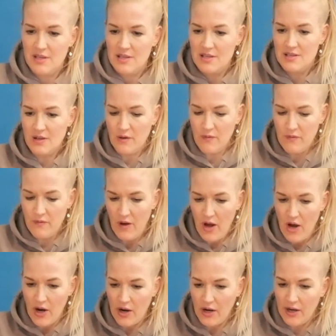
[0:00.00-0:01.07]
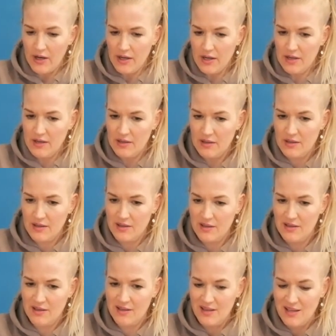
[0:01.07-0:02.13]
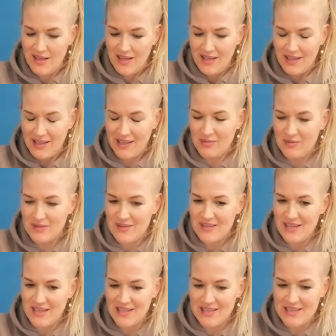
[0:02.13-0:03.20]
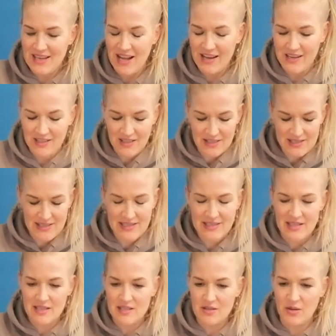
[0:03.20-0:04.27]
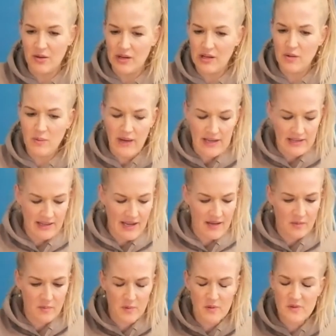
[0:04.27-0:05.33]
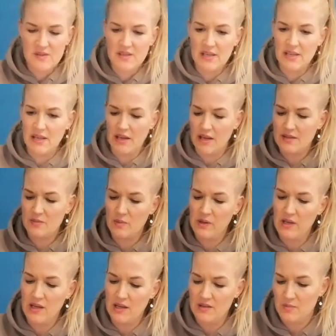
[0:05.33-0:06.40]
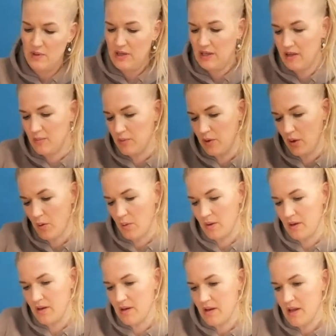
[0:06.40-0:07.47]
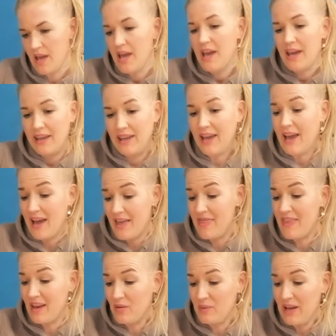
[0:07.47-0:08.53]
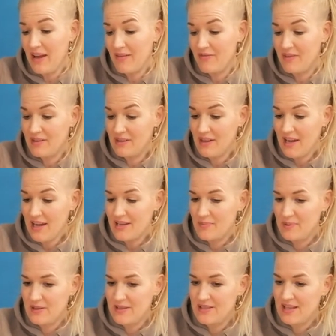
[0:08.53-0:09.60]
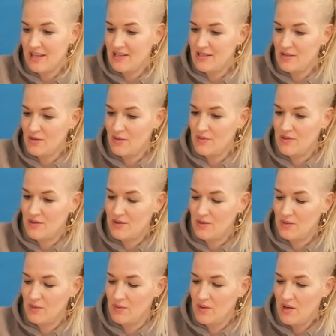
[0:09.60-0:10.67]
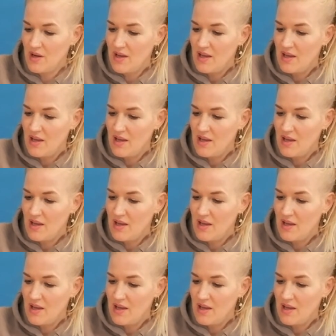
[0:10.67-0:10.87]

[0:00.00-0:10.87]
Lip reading: So far, yeah, we'll see. It's not a consistent story quite yet. We'll see as we keep going. Yeah, and then we have the Knight, because that denotes to